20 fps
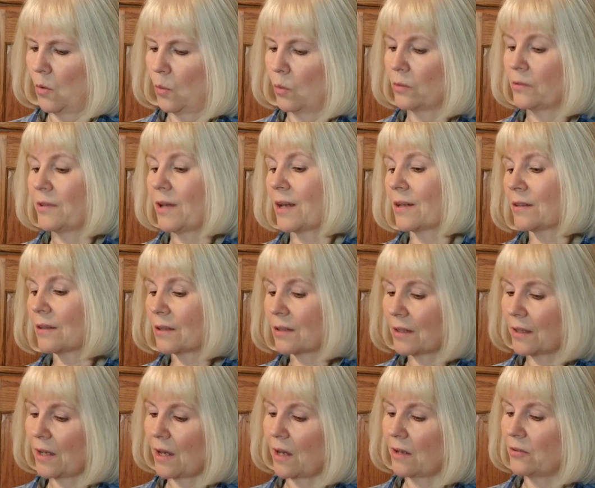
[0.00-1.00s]
well,
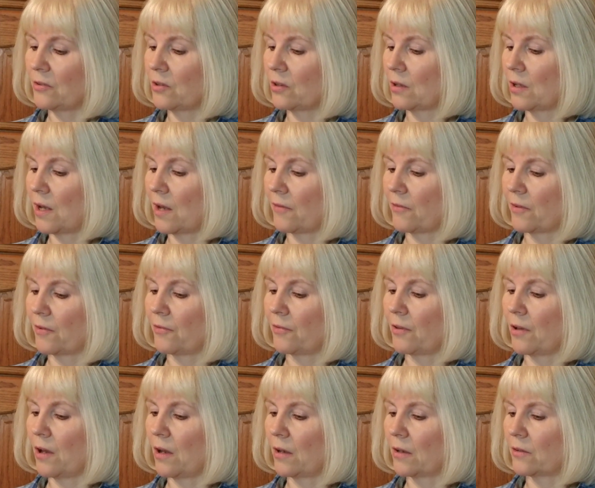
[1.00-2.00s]
technically I still have the
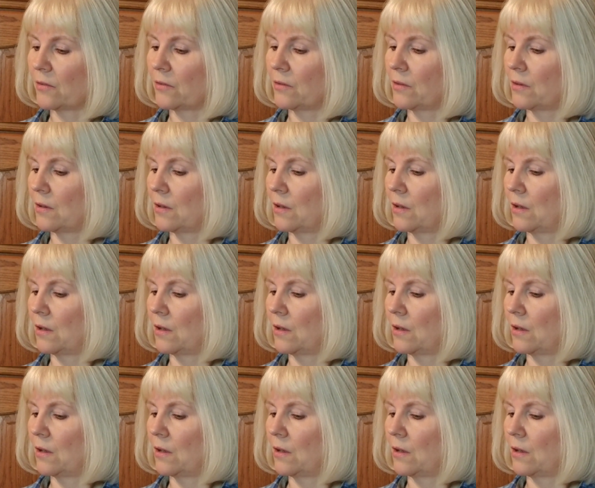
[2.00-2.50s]
floss